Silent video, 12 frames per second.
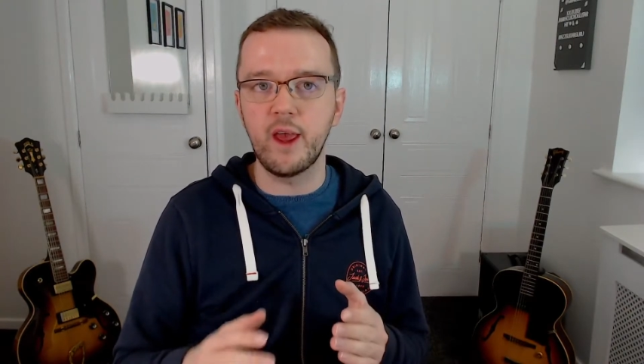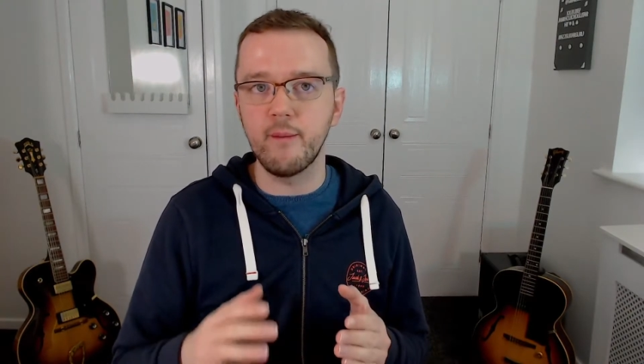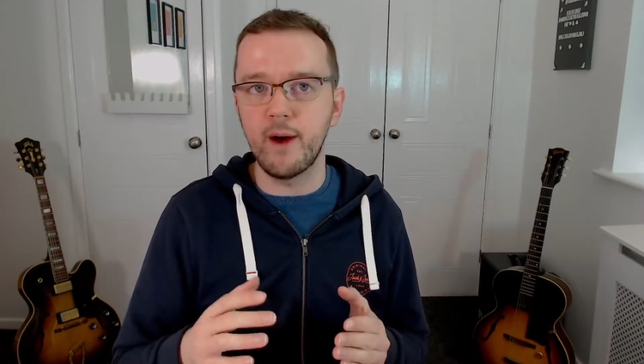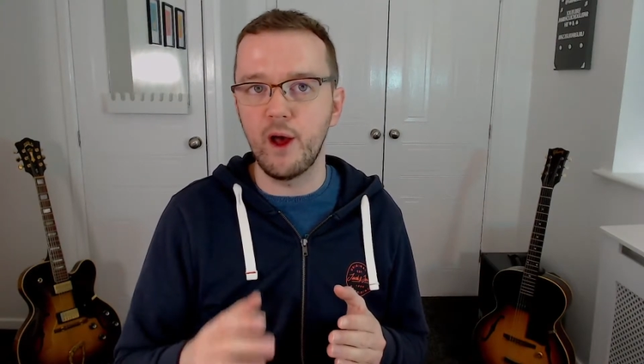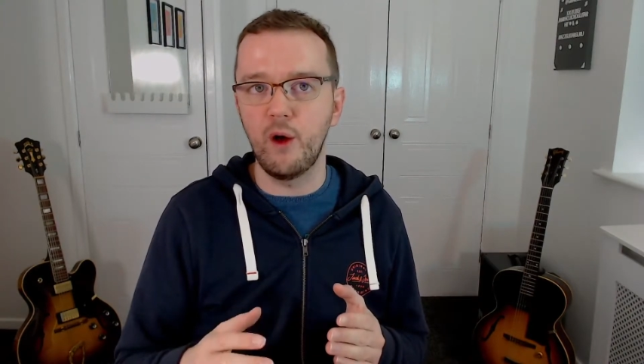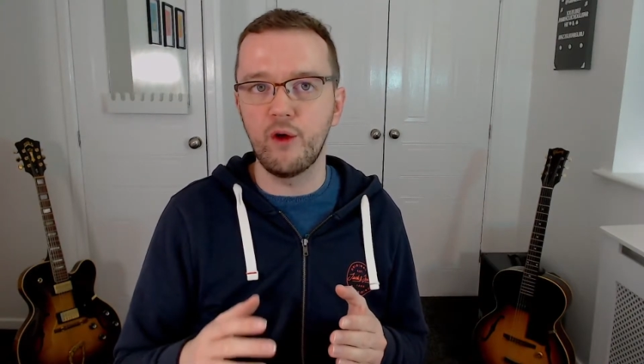you
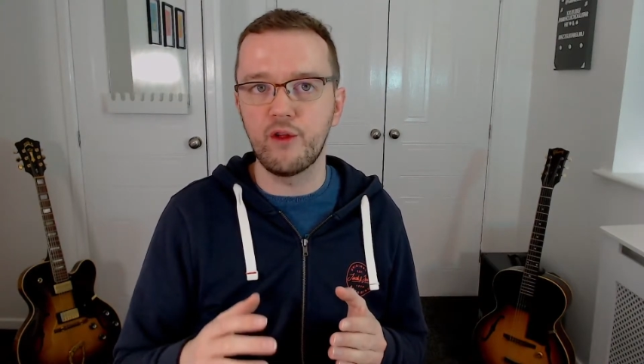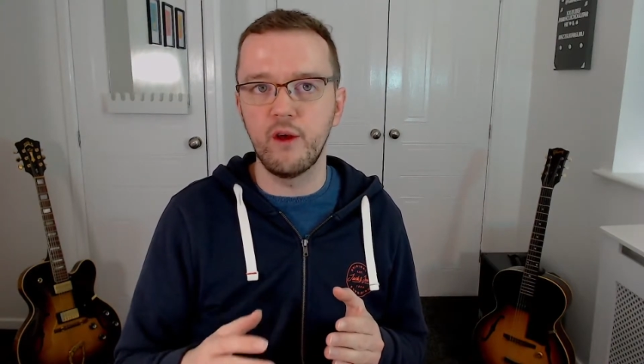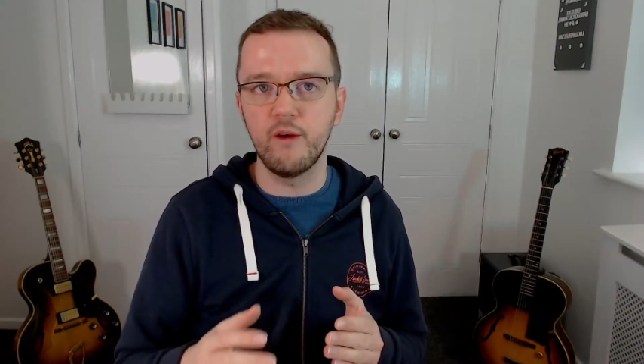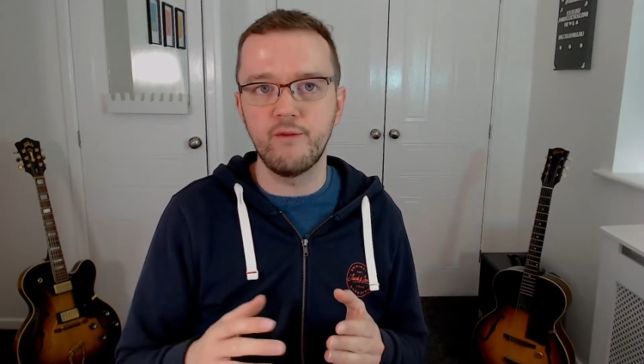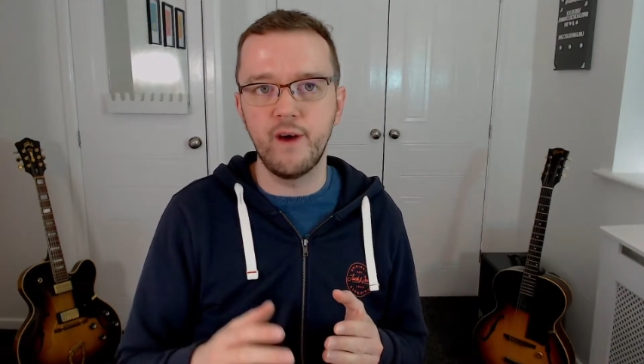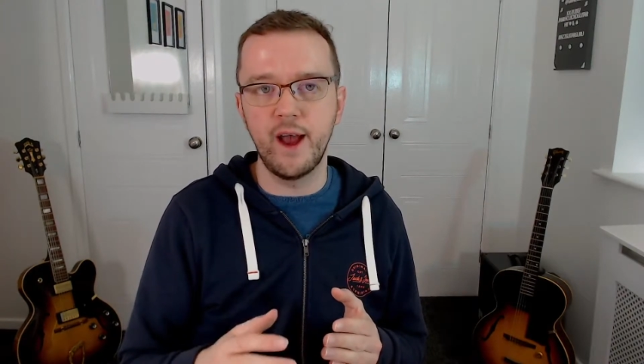might
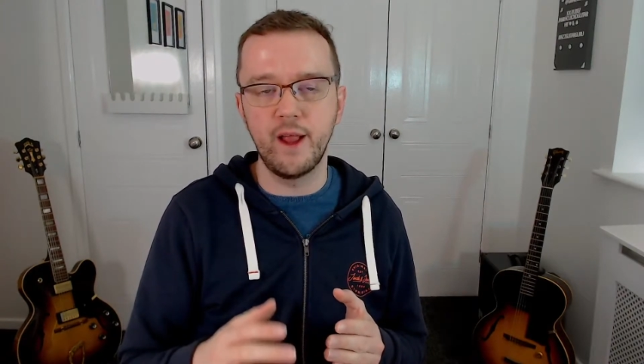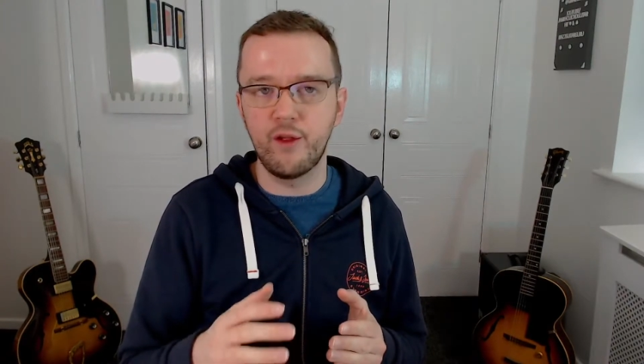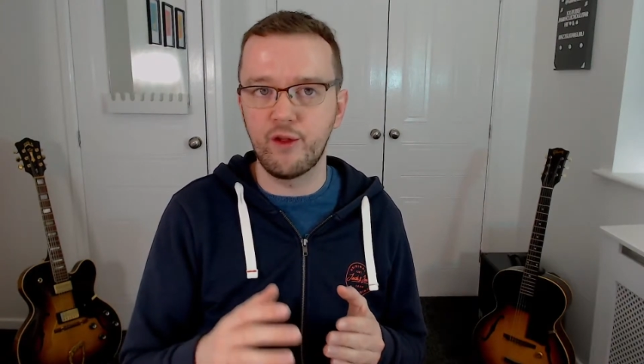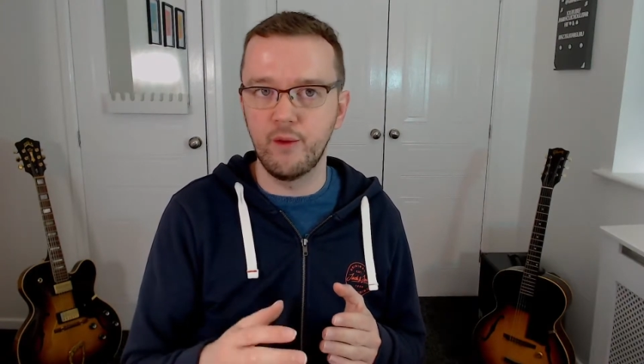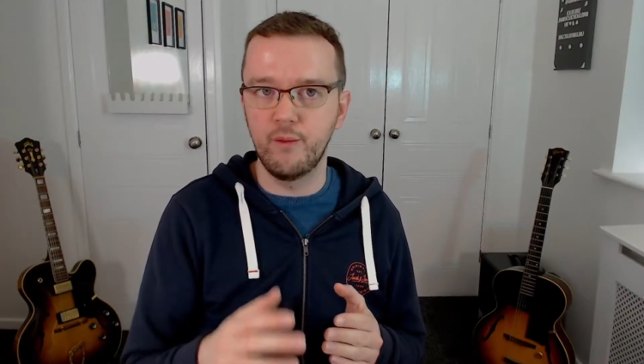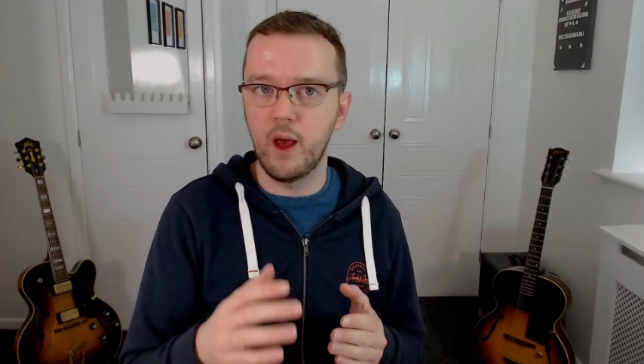also find
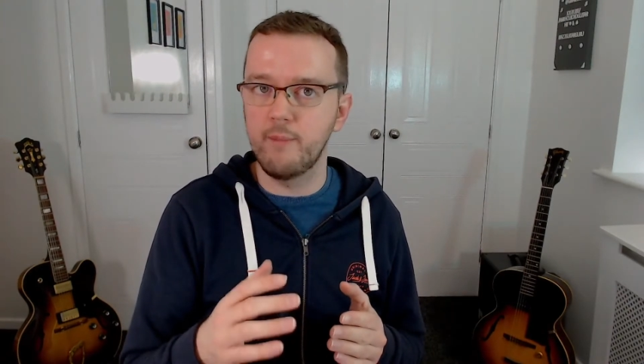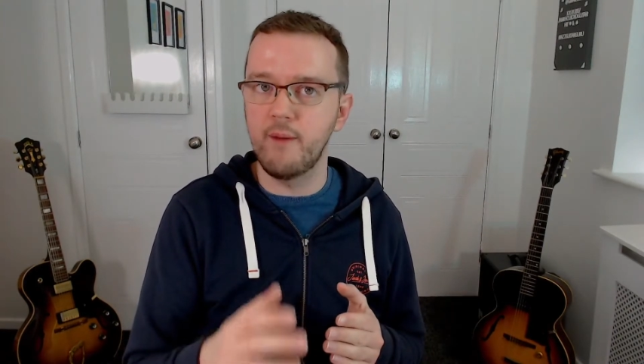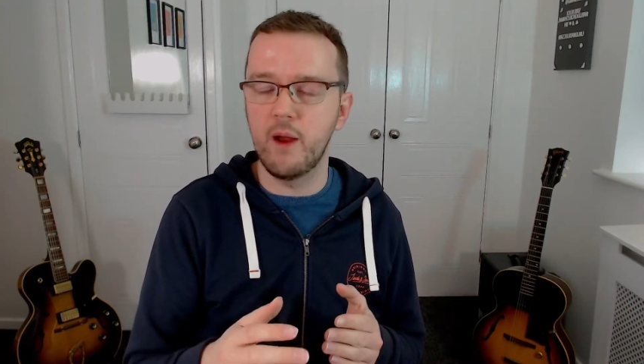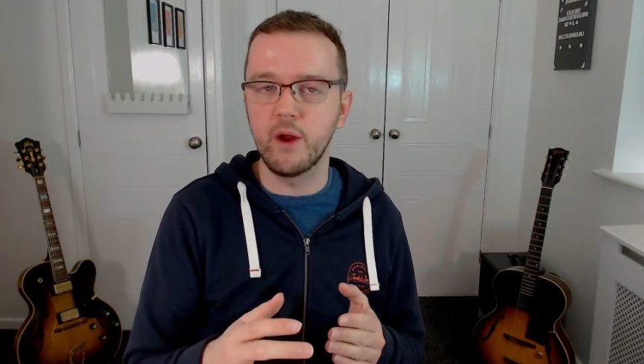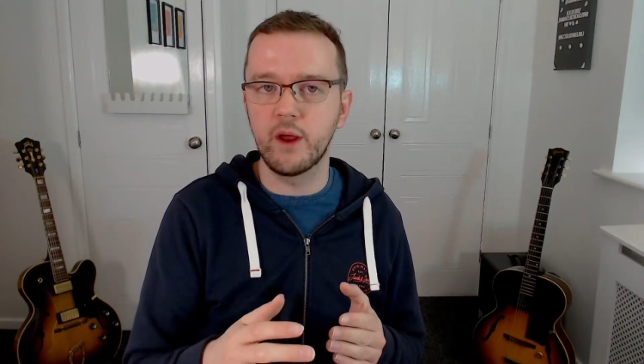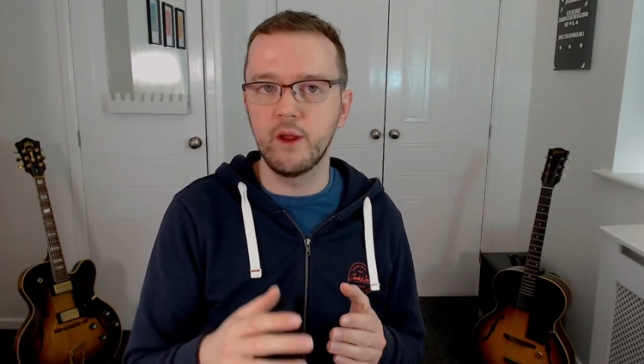some
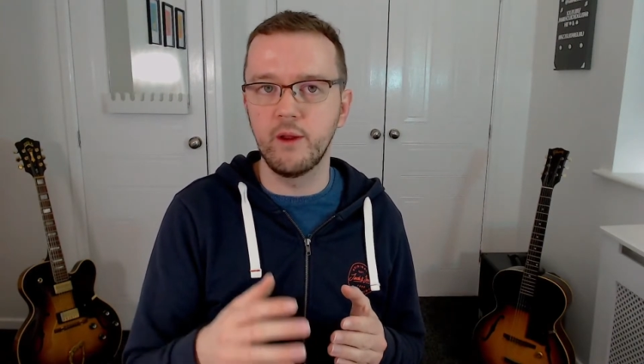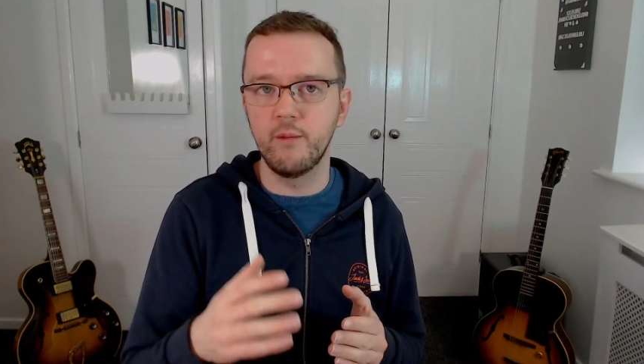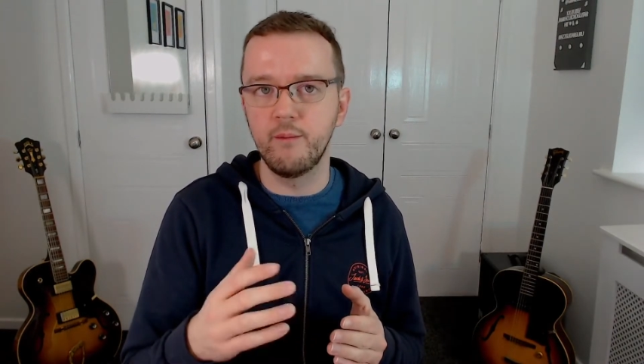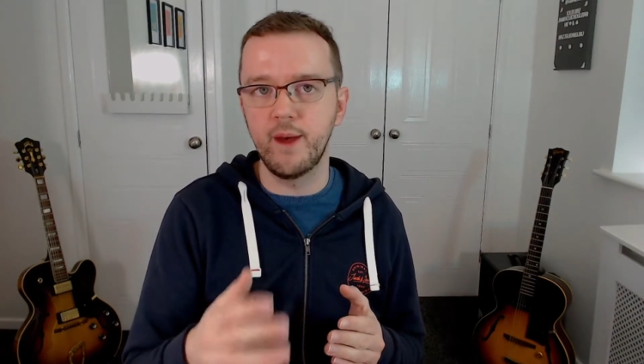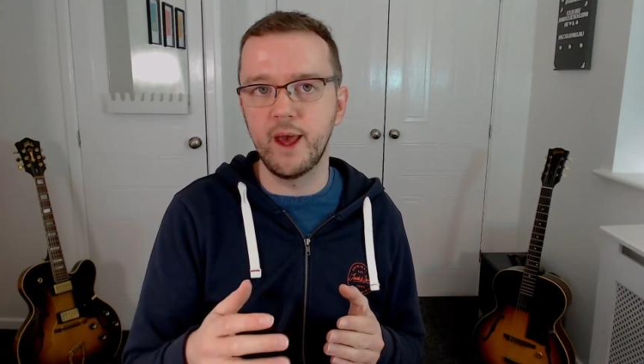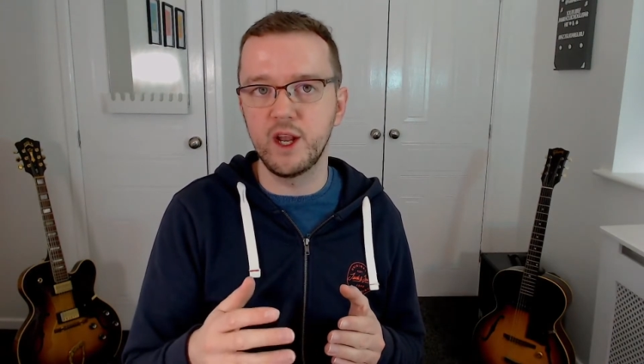
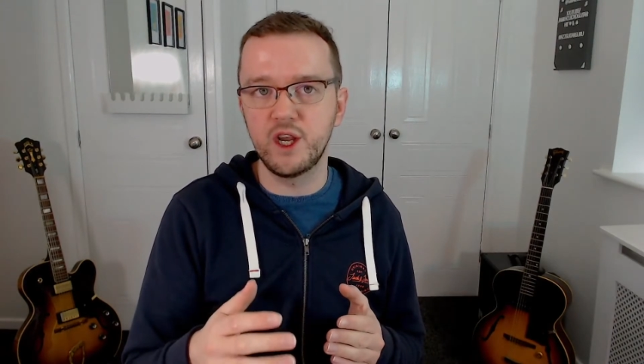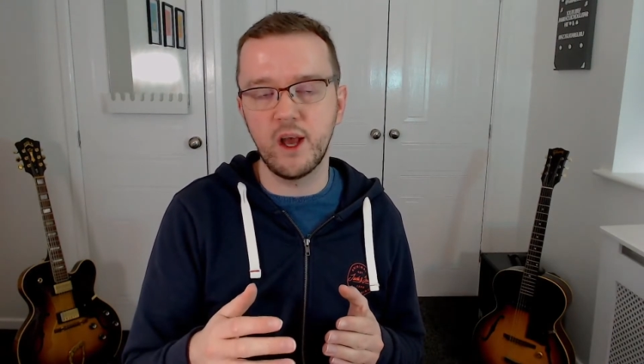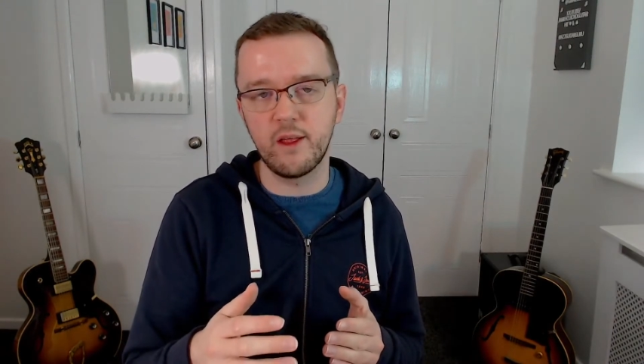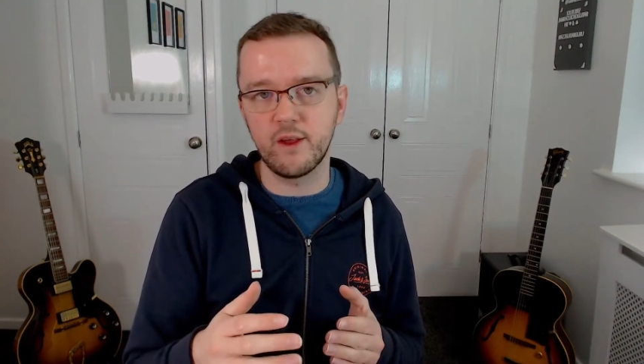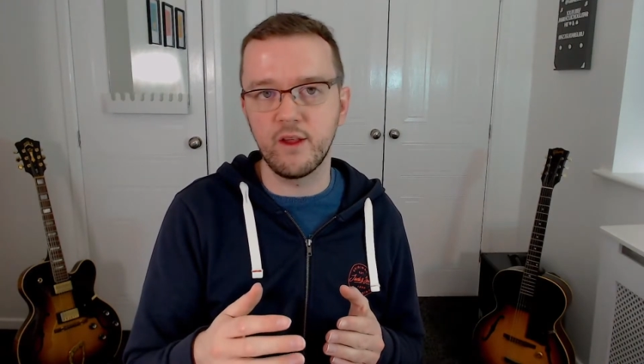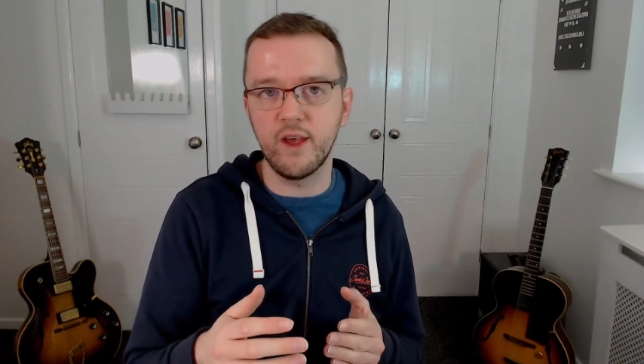American-made
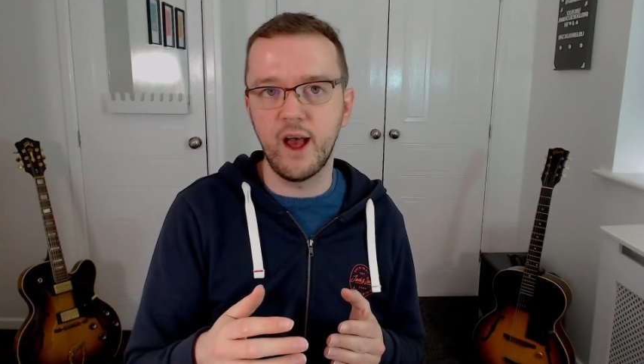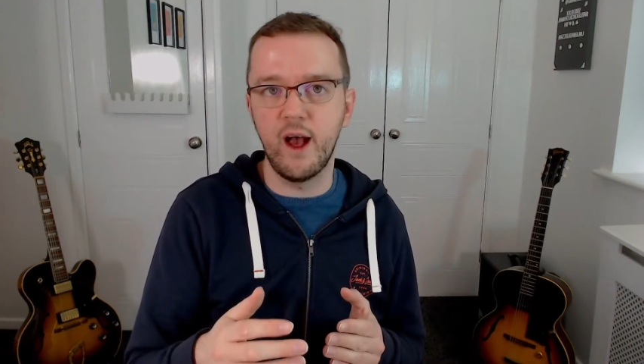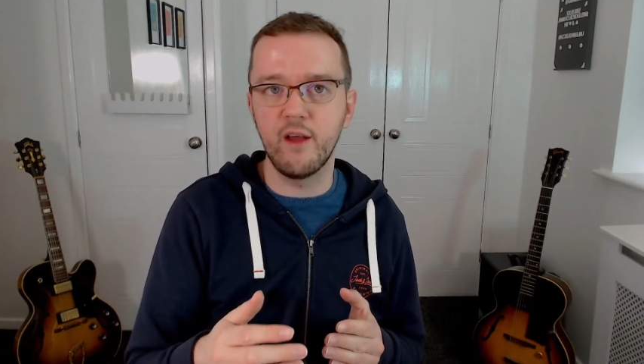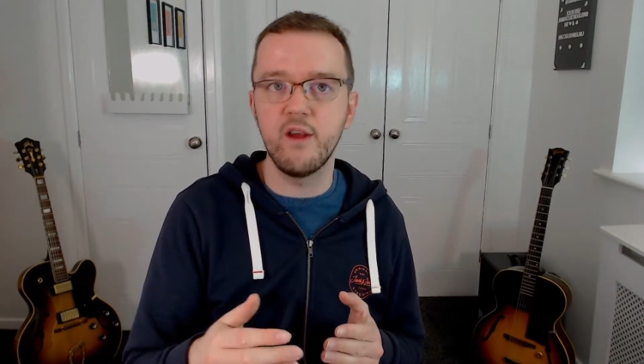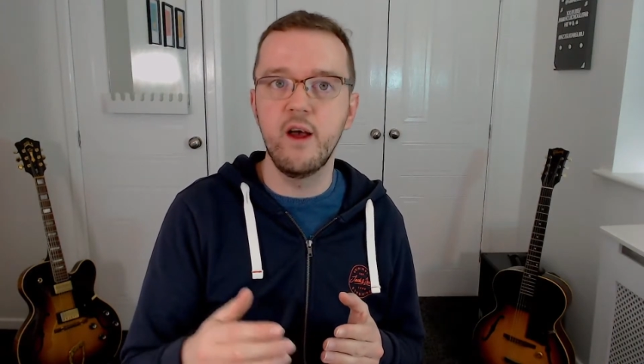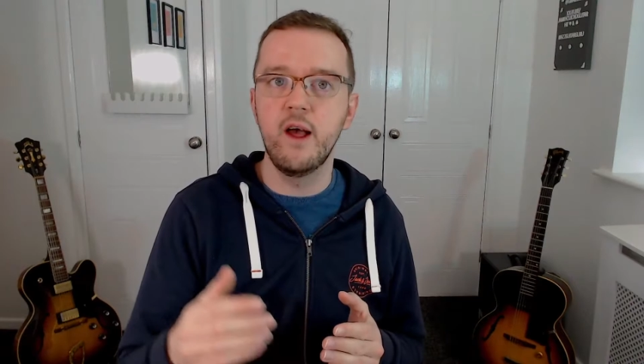jazz guitars